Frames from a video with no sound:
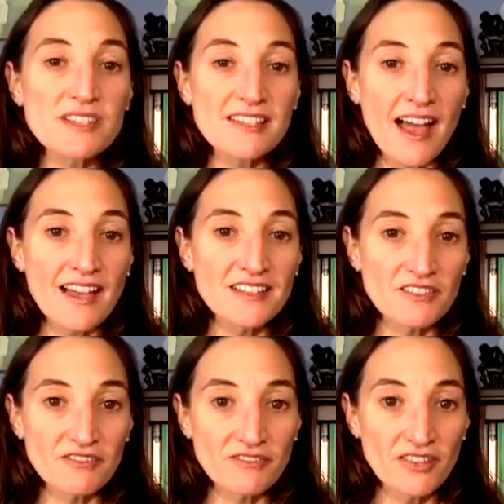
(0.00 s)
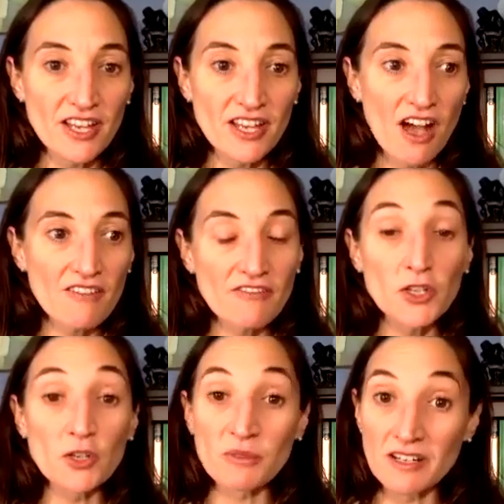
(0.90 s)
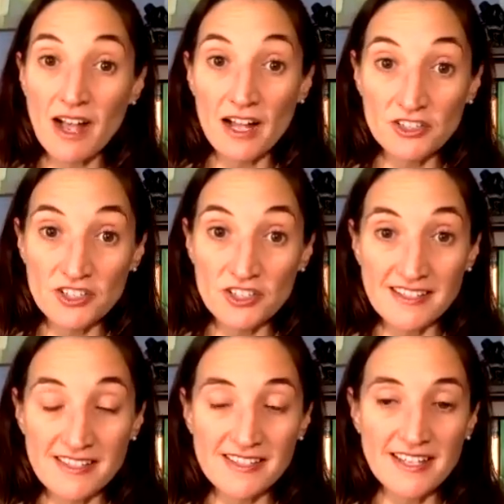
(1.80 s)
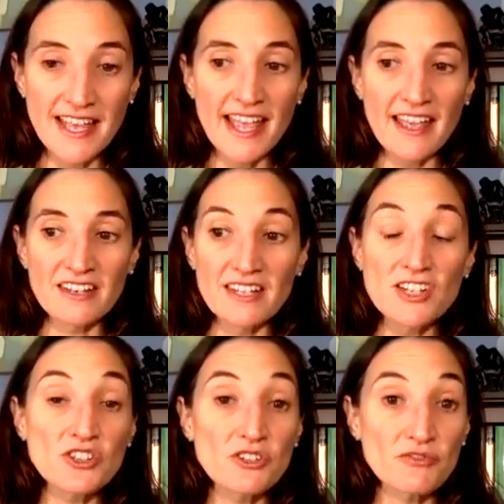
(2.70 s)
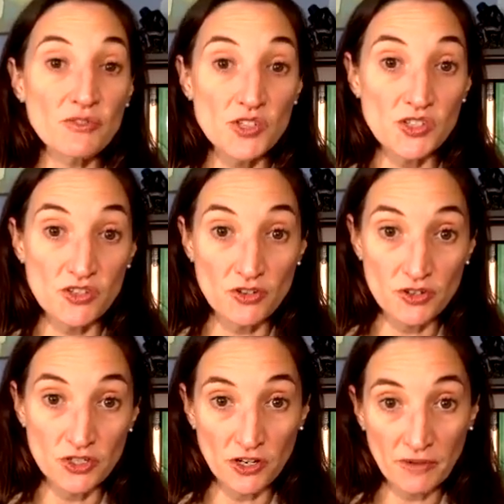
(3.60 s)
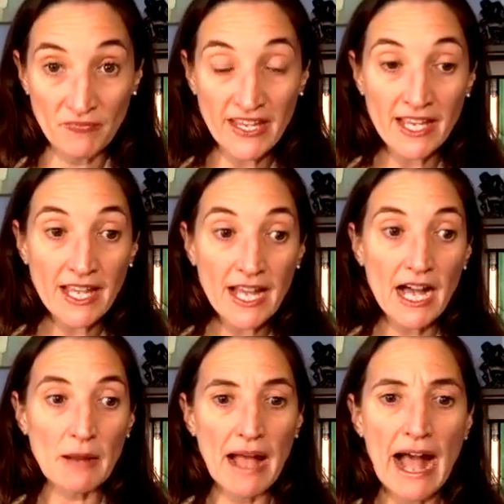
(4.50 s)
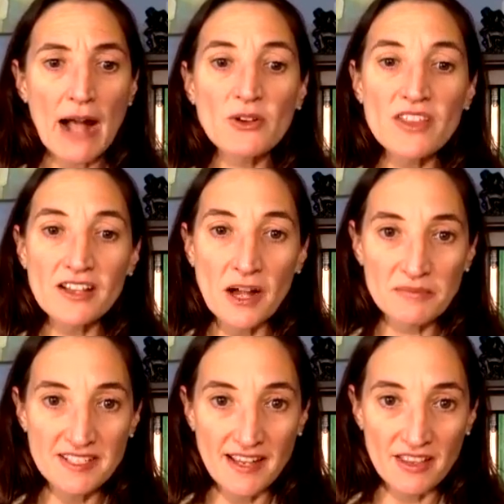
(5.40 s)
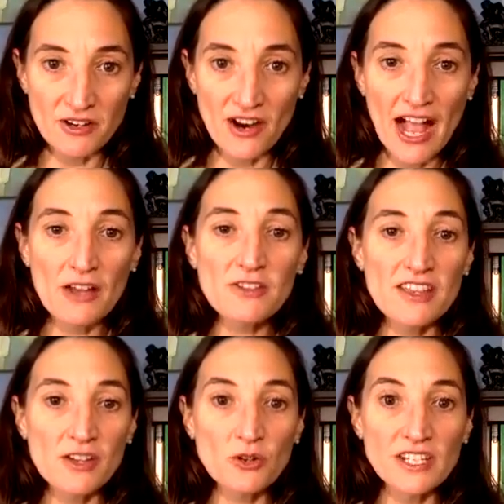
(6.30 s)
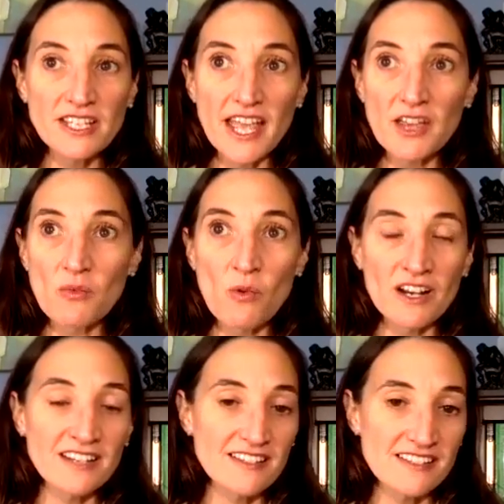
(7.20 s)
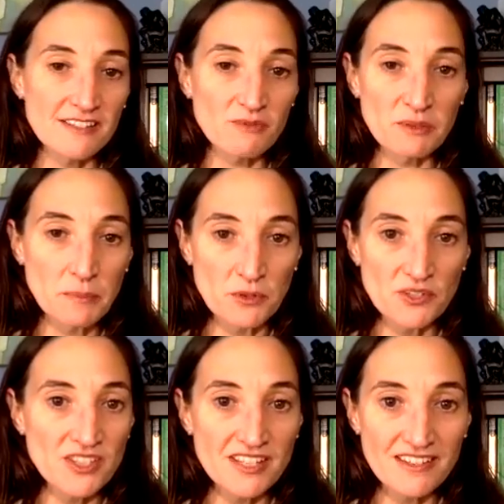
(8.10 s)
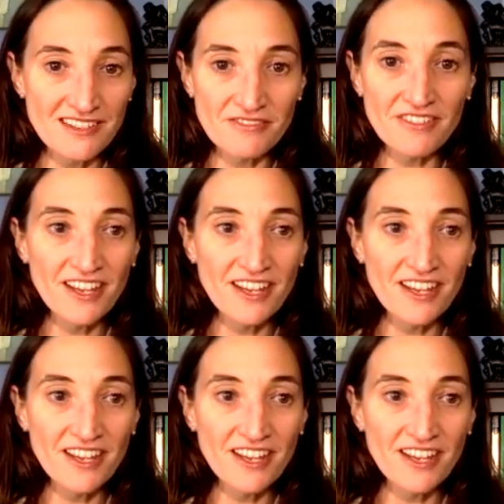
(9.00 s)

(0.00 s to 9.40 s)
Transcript: sides of, of human consciousness and nature versus nurture. Um, how do they come together? How do they create what it is that we perceive